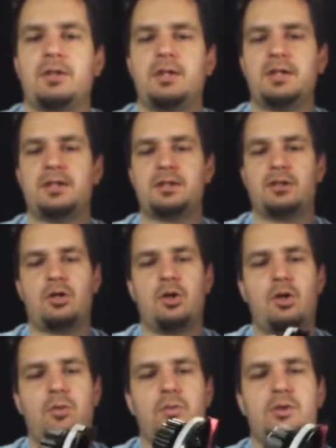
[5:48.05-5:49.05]
this
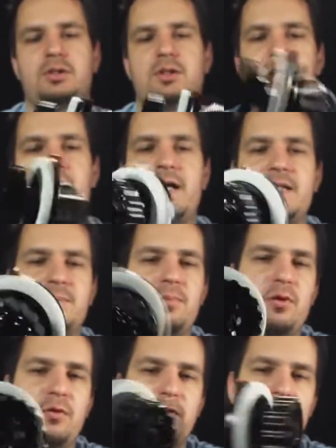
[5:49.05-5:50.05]
almost as
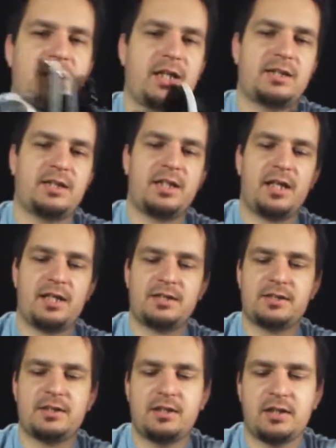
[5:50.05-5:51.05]
perfect as it
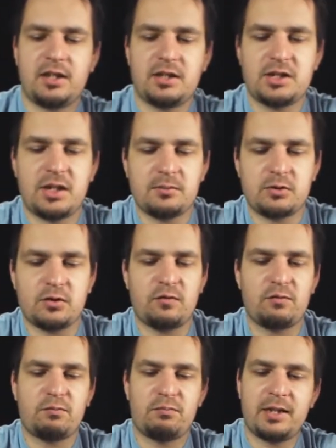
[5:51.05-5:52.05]
gets in terms of
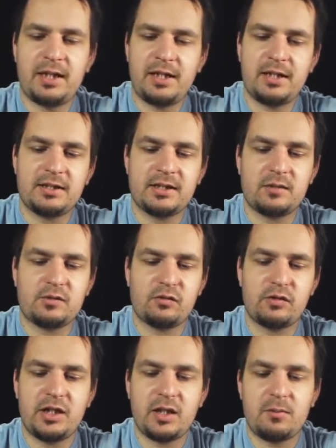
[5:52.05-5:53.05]
play, in terms
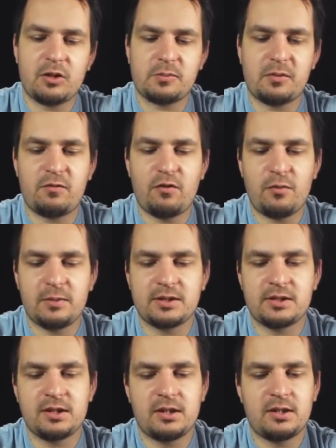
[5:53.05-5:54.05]
of gearbox
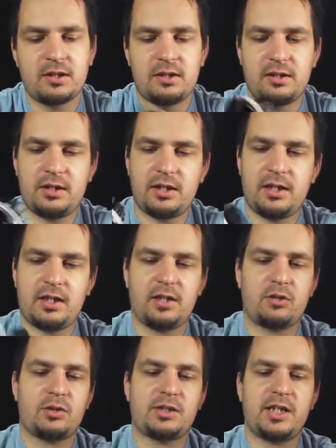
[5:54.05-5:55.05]
performance.
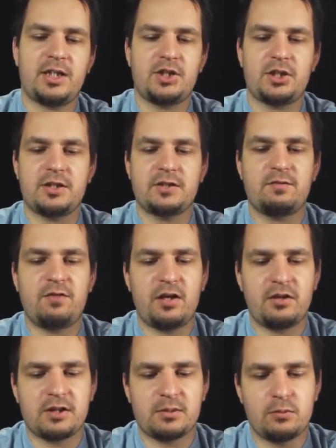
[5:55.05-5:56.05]
The rotation is
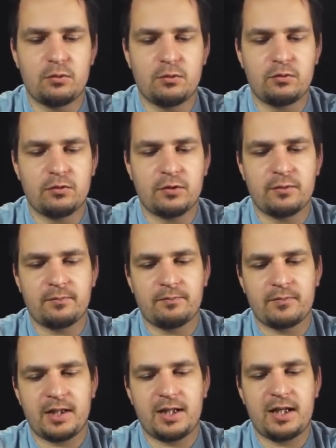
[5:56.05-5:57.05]
very smooth.
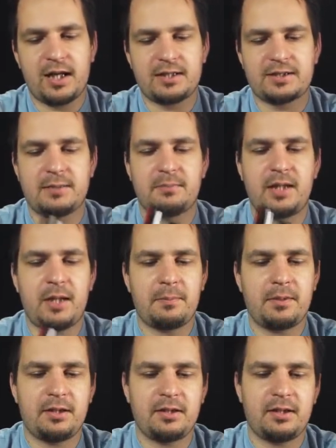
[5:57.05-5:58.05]
It has some
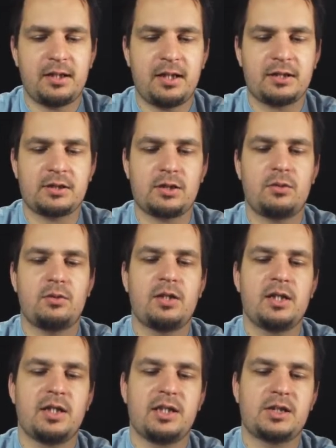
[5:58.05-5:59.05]
dampening there, so
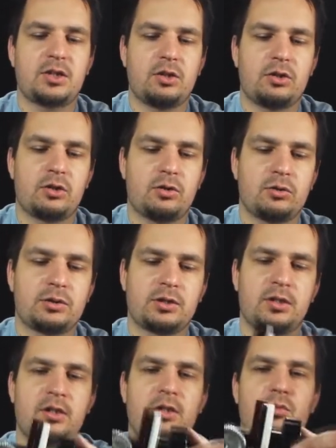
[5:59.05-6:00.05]
it's not
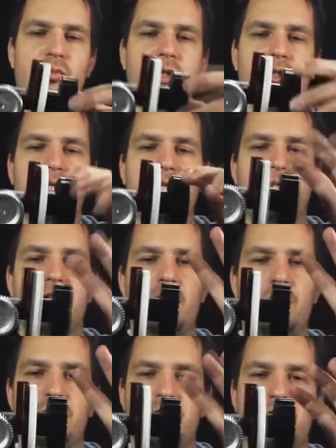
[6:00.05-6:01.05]
loose. When you let it
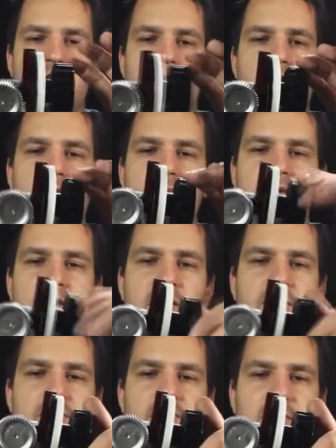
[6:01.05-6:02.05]
go, it just stops.
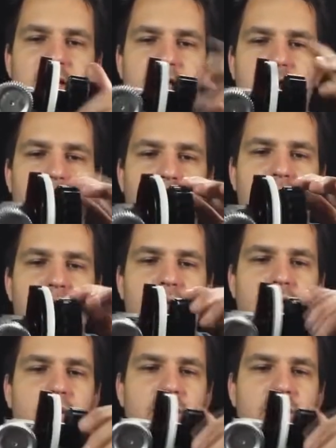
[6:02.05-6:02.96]
But when you want